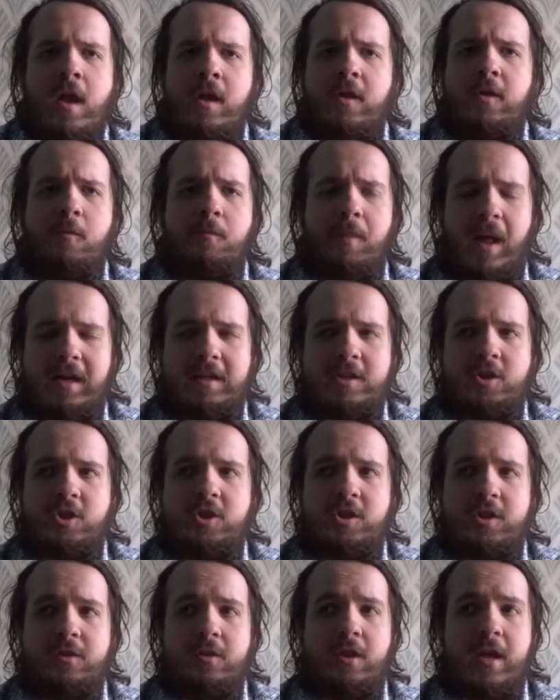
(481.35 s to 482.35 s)
You
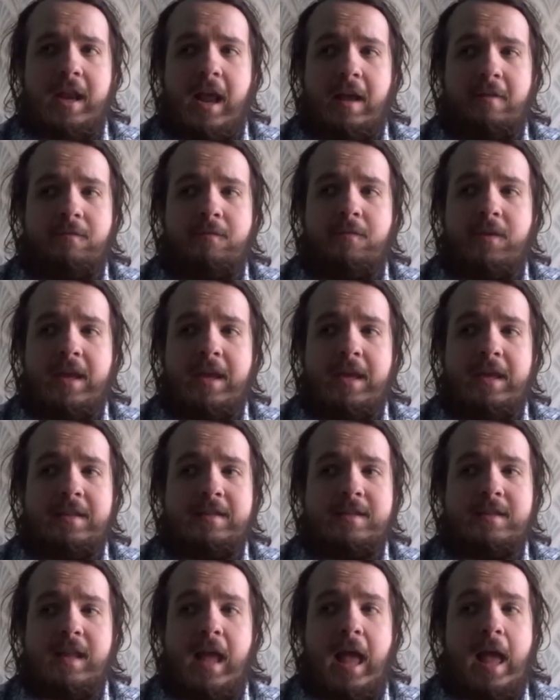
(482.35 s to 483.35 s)
manage to connect the
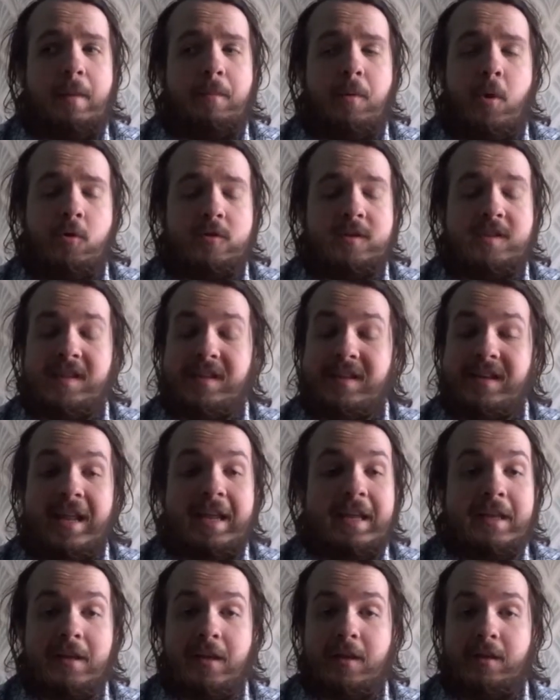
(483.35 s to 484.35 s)
airport to
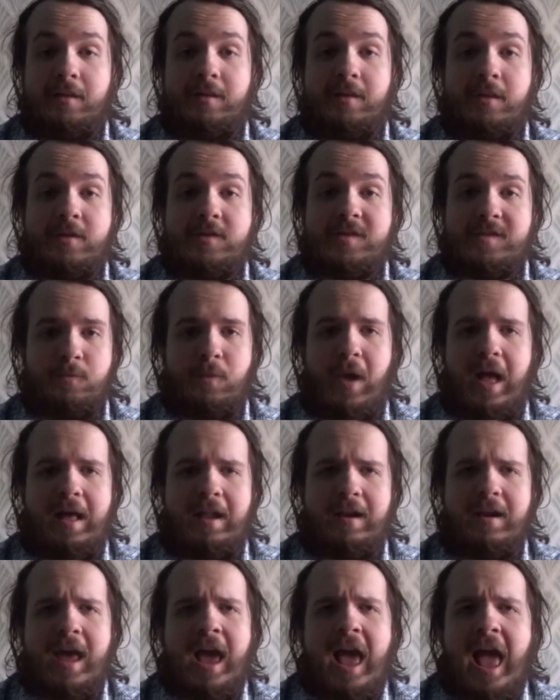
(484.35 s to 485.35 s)
Lincoln as
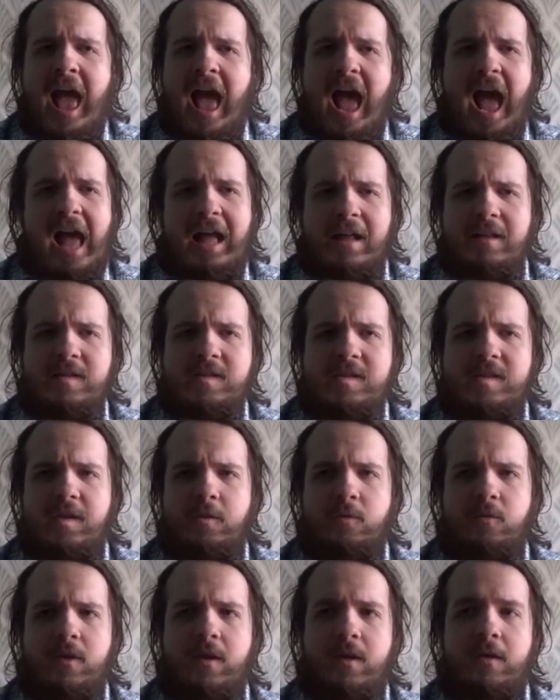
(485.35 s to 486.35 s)
well, and
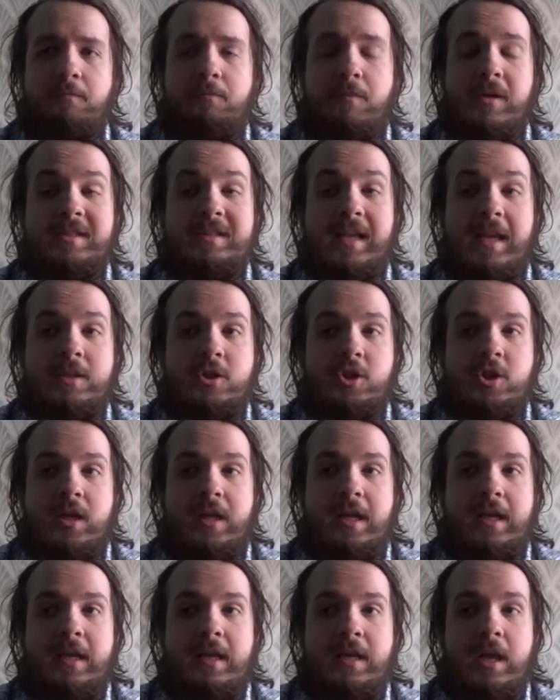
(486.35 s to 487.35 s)
you can
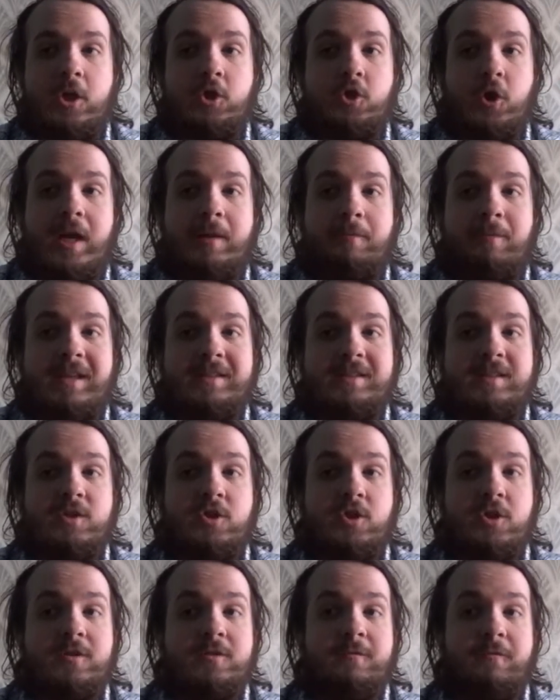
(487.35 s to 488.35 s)
potentially attract
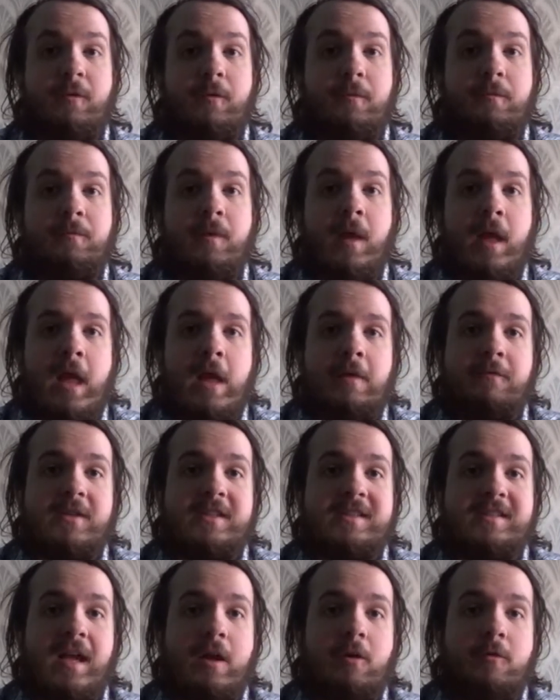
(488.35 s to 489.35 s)
passengers from the
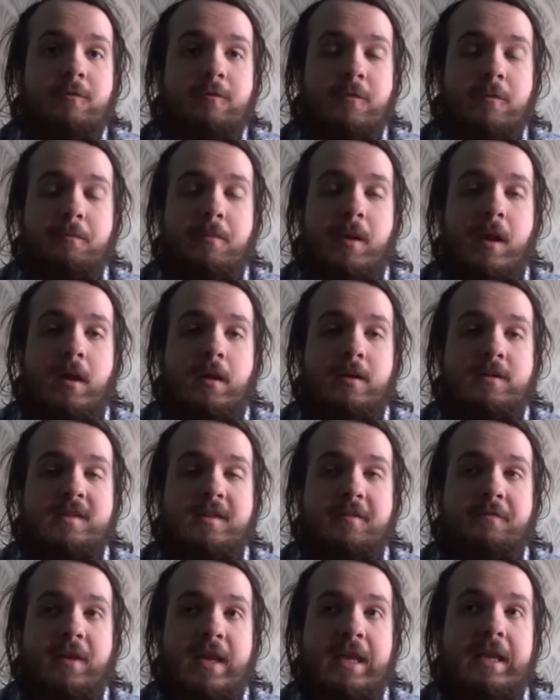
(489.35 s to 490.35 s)
southern
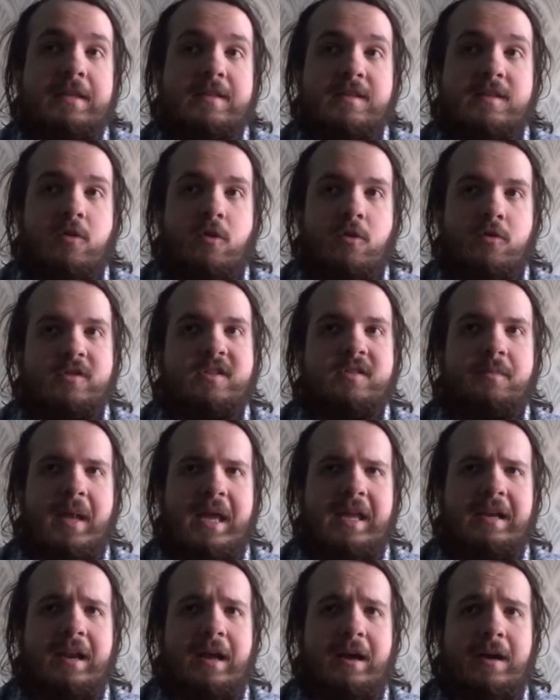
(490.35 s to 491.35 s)
part of the East Coast
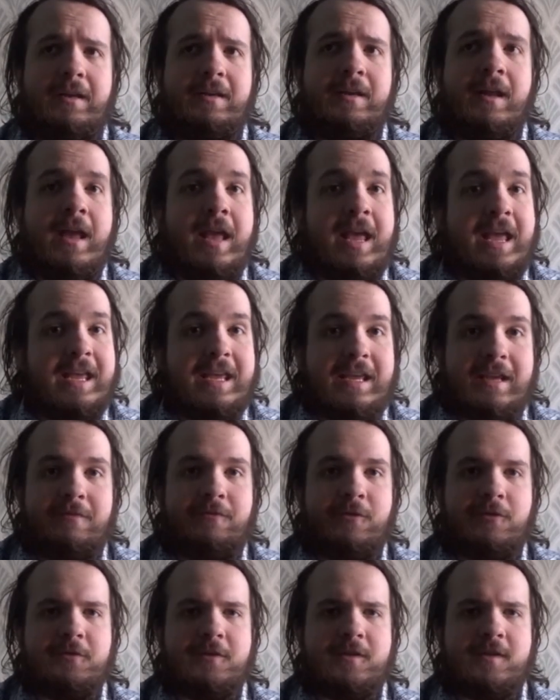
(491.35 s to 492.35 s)
Main Line,
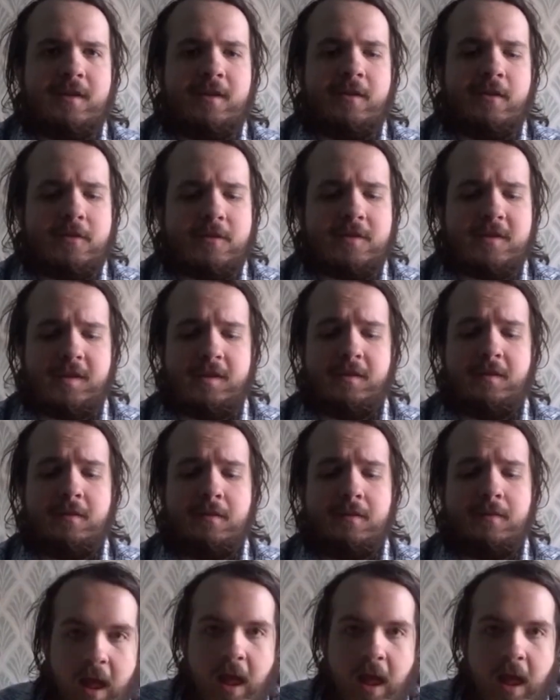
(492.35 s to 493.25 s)
even to London.